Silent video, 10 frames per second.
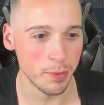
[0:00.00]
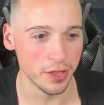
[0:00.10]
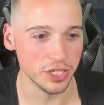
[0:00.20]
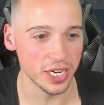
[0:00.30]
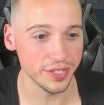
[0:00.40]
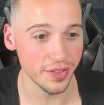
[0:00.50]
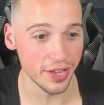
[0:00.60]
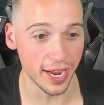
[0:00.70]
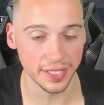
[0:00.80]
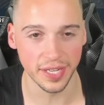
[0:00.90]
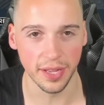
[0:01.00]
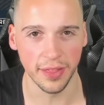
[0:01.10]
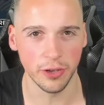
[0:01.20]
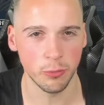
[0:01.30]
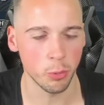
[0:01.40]
But the Jazz are the 8 seed.
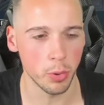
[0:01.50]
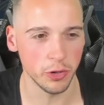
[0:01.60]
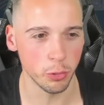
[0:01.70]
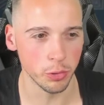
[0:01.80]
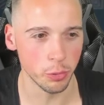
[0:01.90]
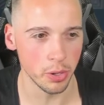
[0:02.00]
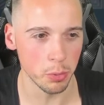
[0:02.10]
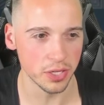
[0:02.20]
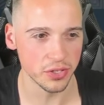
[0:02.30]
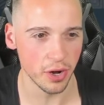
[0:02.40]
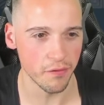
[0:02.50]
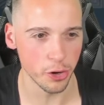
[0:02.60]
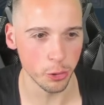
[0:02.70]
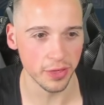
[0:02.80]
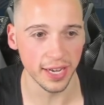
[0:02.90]
They're 22 and 21, so not
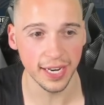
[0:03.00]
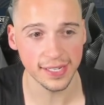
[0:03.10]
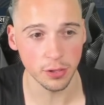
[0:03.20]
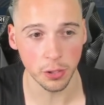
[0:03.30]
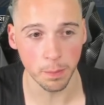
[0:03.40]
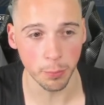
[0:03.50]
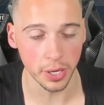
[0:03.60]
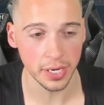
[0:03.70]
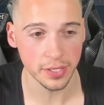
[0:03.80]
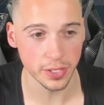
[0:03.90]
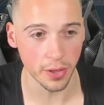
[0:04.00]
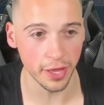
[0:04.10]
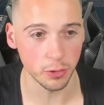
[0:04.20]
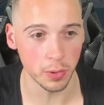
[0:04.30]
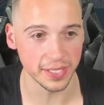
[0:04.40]
very good. The Knicks are looking pretty. So
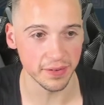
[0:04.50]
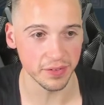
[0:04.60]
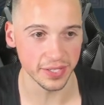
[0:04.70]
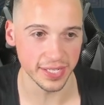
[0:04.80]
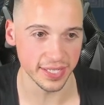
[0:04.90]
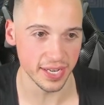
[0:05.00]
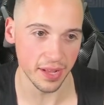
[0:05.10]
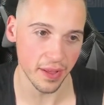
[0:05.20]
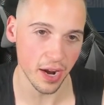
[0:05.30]
they're 27 and 16.